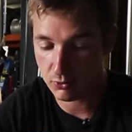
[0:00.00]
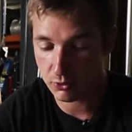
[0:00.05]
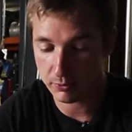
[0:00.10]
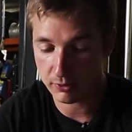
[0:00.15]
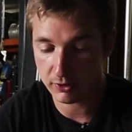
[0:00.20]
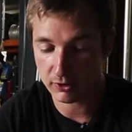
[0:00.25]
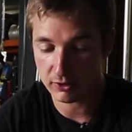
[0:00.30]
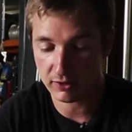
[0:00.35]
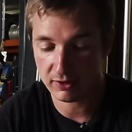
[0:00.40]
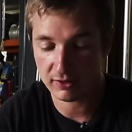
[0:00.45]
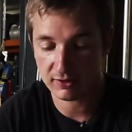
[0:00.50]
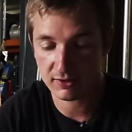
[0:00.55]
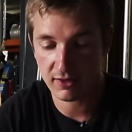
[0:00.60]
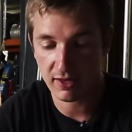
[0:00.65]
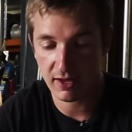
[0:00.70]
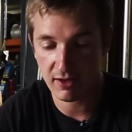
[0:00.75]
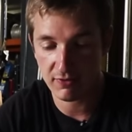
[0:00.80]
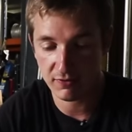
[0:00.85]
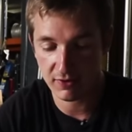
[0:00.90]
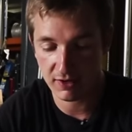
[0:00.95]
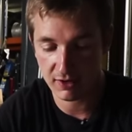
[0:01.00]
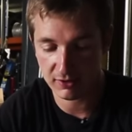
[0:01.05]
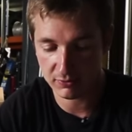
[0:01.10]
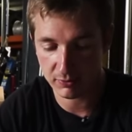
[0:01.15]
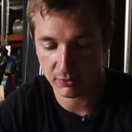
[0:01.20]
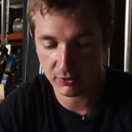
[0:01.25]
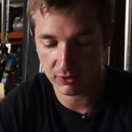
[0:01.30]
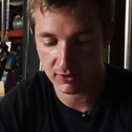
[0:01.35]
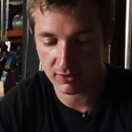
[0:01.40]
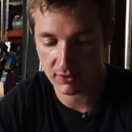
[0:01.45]
We'll put a link to their
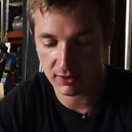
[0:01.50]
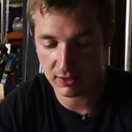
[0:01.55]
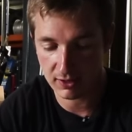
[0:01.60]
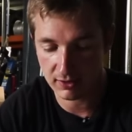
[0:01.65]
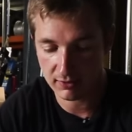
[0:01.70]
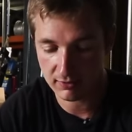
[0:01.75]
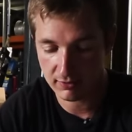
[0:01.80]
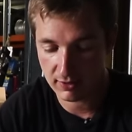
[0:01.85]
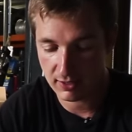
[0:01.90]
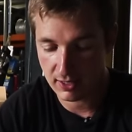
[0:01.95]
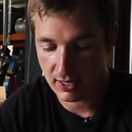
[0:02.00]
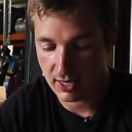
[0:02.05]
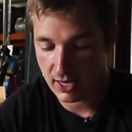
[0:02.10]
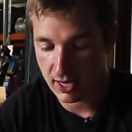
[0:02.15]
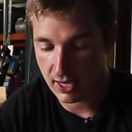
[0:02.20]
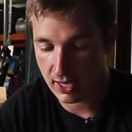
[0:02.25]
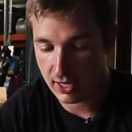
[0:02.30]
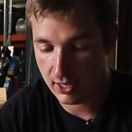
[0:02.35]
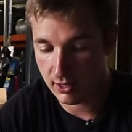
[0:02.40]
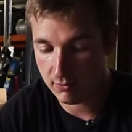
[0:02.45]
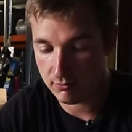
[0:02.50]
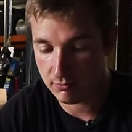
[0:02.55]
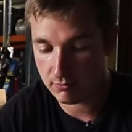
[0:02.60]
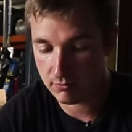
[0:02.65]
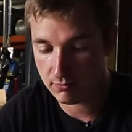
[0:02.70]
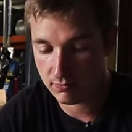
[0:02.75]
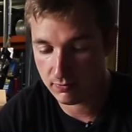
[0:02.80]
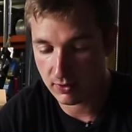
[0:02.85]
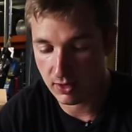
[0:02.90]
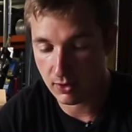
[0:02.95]
Facebook in there.
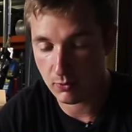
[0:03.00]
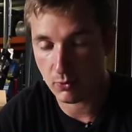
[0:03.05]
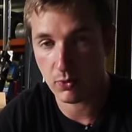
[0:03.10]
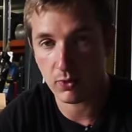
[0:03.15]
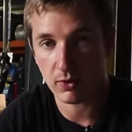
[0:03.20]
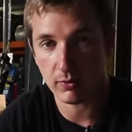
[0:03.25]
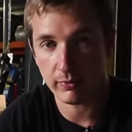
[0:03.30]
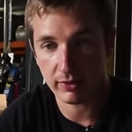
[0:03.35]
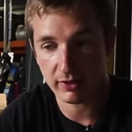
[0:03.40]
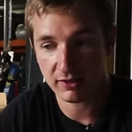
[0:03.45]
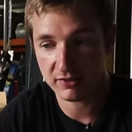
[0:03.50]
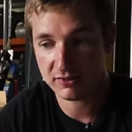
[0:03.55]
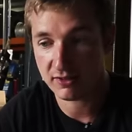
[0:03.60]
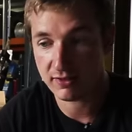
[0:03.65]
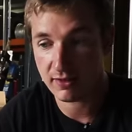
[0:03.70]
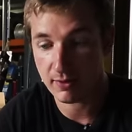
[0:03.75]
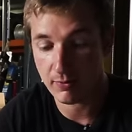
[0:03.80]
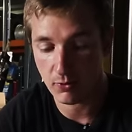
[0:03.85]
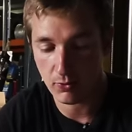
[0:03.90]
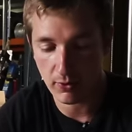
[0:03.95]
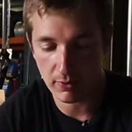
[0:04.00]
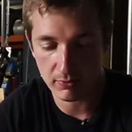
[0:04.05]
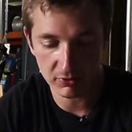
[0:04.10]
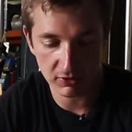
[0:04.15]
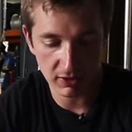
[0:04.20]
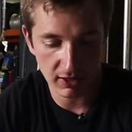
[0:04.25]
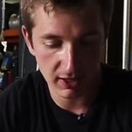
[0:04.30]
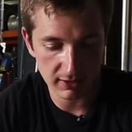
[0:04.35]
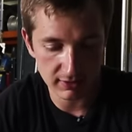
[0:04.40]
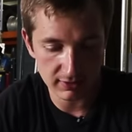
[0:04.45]
and we will be listing them on
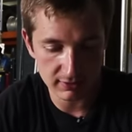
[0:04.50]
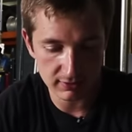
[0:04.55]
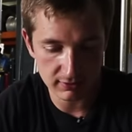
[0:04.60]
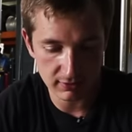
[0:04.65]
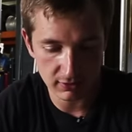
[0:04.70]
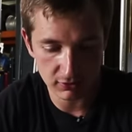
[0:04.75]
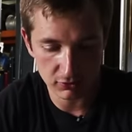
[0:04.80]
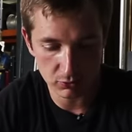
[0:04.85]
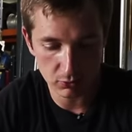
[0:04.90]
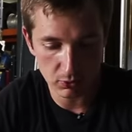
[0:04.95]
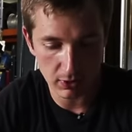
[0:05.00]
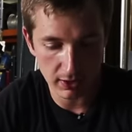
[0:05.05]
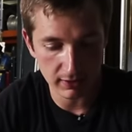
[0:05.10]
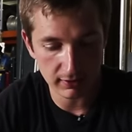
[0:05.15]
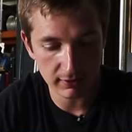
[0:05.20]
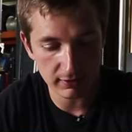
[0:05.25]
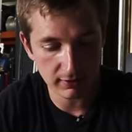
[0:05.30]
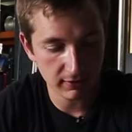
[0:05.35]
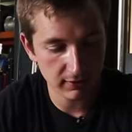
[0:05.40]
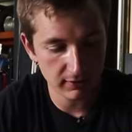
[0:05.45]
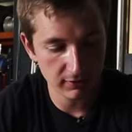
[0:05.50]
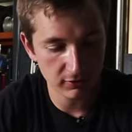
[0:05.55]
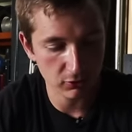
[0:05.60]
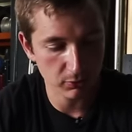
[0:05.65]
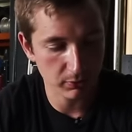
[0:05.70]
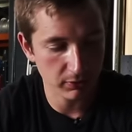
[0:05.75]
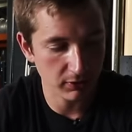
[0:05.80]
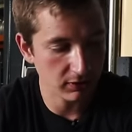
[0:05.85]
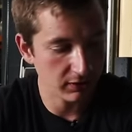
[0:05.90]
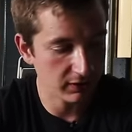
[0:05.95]
website as well, so
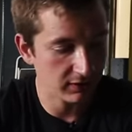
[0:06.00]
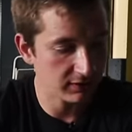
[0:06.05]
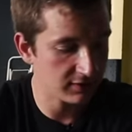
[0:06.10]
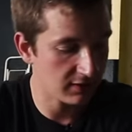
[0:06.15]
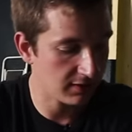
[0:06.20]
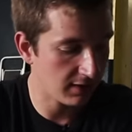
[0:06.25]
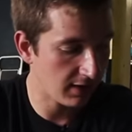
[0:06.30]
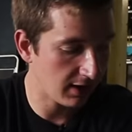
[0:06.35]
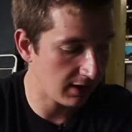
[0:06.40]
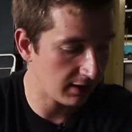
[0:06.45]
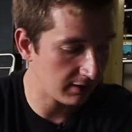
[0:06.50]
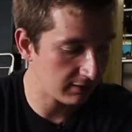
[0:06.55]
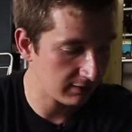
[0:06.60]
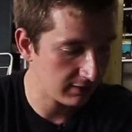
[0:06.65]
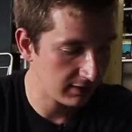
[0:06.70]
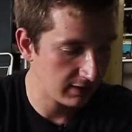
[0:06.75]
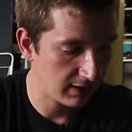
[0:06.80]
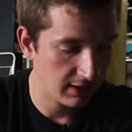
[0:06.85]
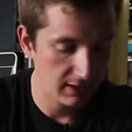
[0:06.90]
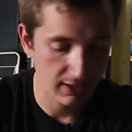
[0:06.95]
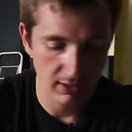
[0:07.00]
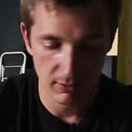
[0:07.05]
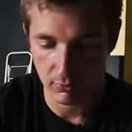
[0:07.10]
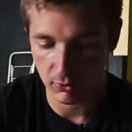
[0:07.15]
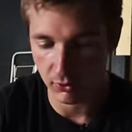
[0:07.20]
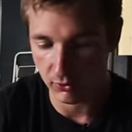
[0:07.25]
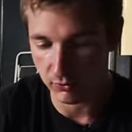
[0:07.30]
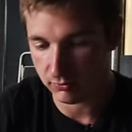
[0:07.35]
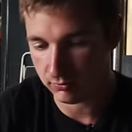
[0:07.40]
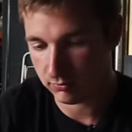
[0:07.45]
we'll put a link to that.
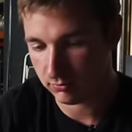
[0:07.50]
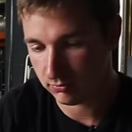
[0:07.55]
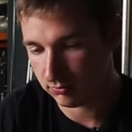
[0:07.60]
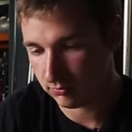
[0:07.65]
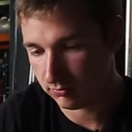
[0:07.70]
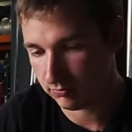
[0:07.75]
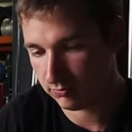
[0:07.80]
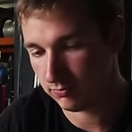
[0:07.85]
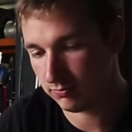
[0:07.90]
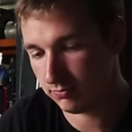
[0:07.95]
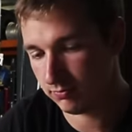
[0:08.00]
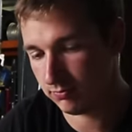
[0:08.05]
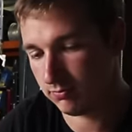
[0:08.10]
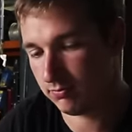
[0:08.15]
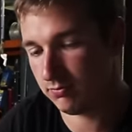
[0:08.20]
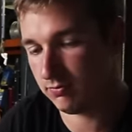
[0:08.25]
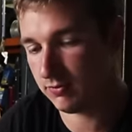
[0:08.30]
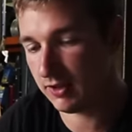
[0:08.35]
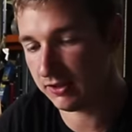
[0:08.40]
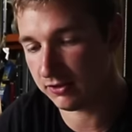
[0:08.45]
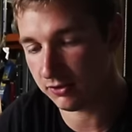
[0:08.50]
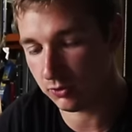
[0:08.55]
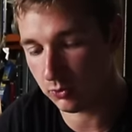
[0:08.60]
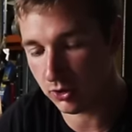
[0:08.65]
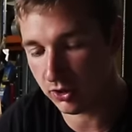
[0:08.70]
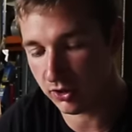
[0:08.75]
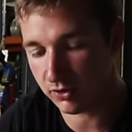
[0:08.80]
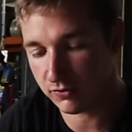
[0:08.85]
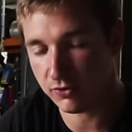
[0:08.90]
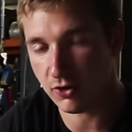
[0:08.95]
But these will
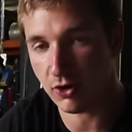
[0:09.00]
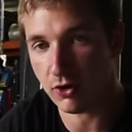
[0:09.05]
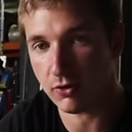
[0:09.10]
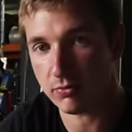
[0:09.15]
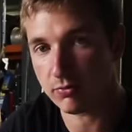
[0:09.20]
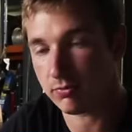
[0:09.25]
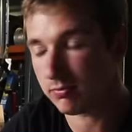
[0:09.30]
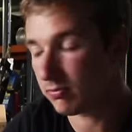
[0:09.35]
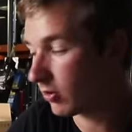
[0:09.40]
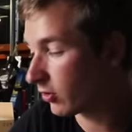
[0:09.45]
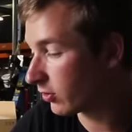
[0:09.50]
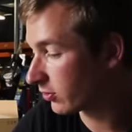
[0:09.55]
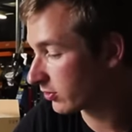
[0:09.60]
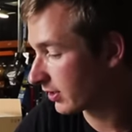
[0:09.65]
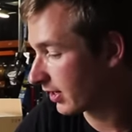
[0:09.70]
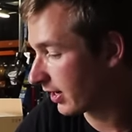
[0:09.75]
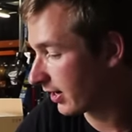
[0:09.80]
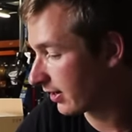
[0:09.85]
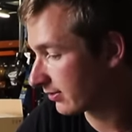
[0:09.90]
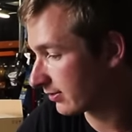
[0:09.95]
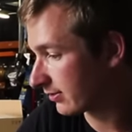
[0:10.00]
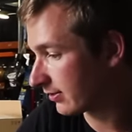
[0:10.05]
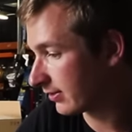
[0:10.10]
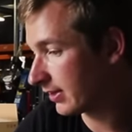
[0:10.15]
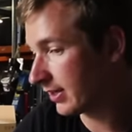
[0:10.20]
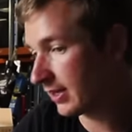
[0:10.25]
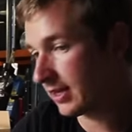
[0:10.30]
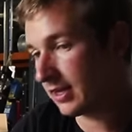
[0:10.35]
work for most cars.